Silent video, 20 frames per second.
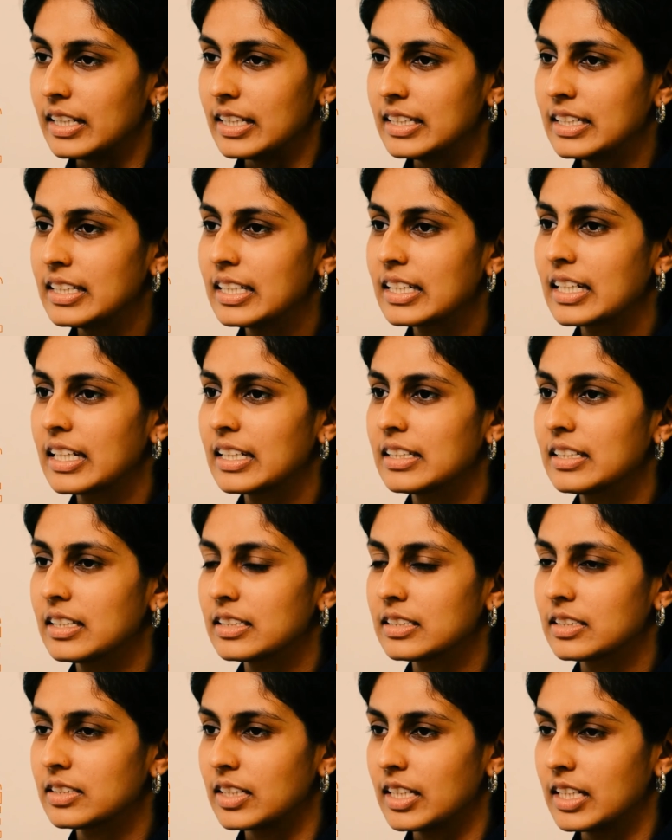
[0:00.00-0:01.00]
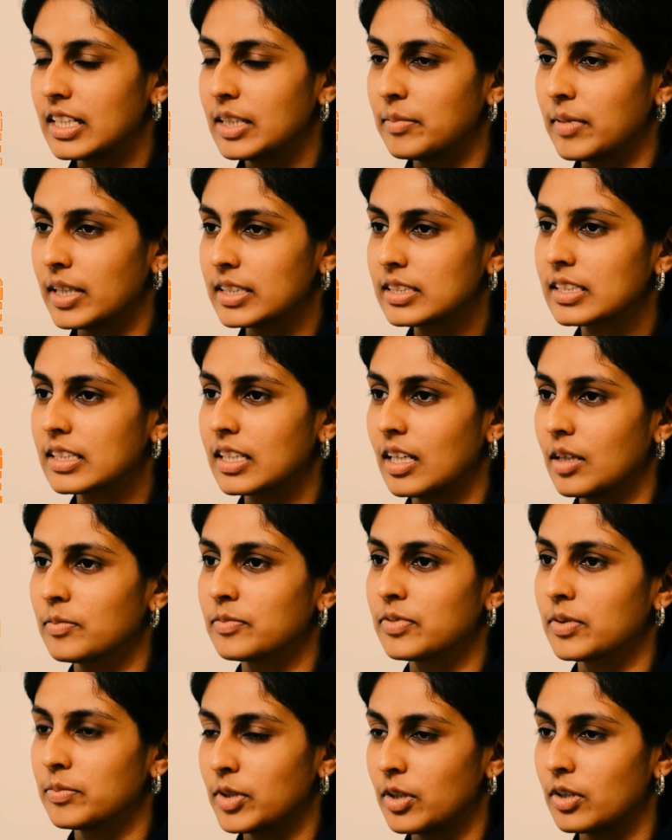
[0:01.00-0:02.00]
Indicators really must
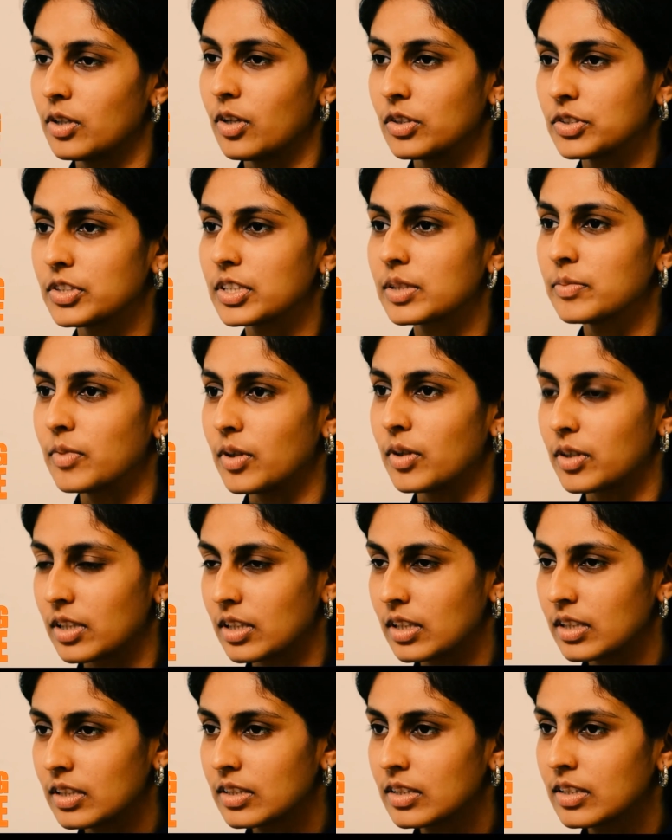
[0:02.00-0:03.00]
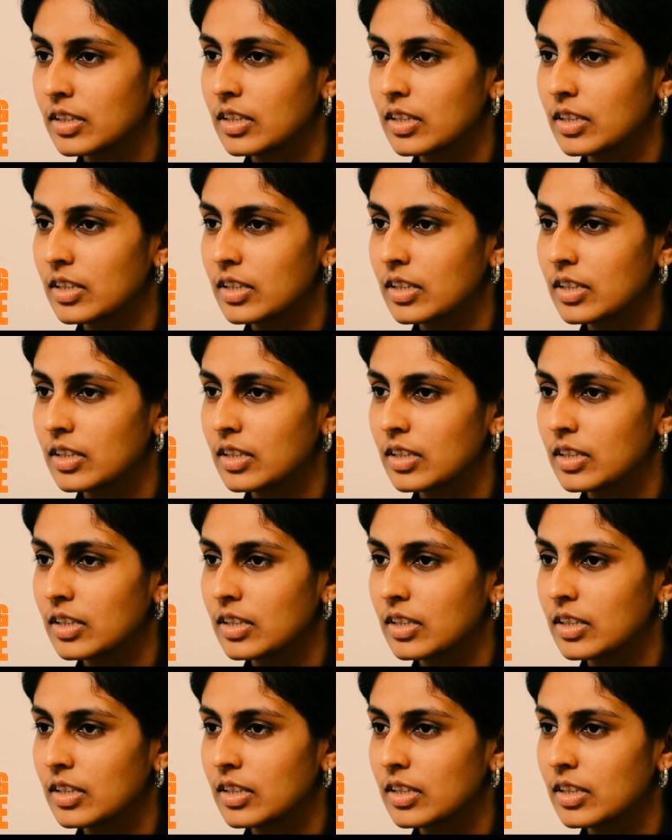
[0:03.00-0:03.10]
come from your logic model.